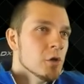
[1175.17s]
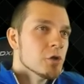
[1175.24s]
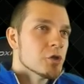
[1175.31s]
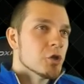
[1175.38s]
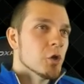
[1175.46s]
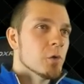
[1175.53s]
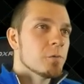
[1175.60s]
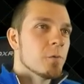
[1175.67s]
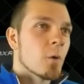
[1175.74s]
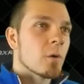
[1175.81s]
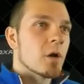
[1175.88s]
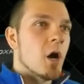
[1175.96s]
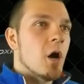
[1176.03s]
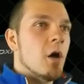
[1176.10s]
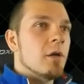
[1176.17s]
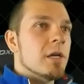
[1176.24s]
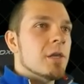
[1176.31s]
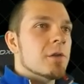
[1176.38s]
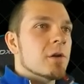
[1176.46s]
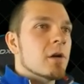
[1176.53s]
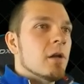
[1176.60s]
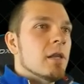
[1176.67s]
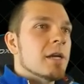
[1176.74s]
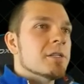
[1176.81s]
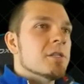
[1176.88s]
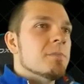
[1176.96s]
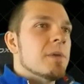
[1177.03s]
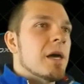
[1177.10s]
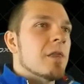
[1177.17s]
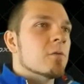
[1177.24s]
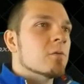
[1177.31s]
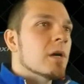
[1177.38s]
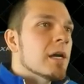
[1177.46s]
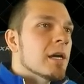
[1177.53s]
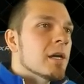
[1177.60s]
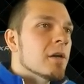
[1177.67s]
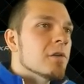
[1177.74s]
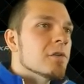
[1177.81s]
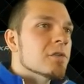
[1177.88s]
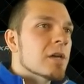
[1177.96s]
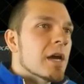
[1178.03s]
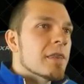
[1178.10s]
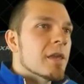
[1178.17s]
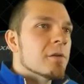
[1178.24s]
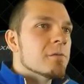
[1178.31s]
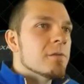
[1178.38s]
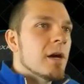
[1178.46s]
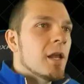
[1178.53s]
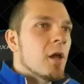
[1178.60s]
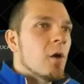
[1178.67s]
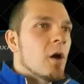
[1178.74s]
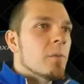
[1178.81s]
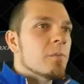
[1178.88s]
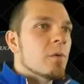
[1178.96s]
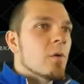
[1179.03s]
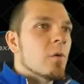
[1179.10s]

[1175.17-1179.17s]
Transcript: Shoot forward all ether collected by the rings, and then follow up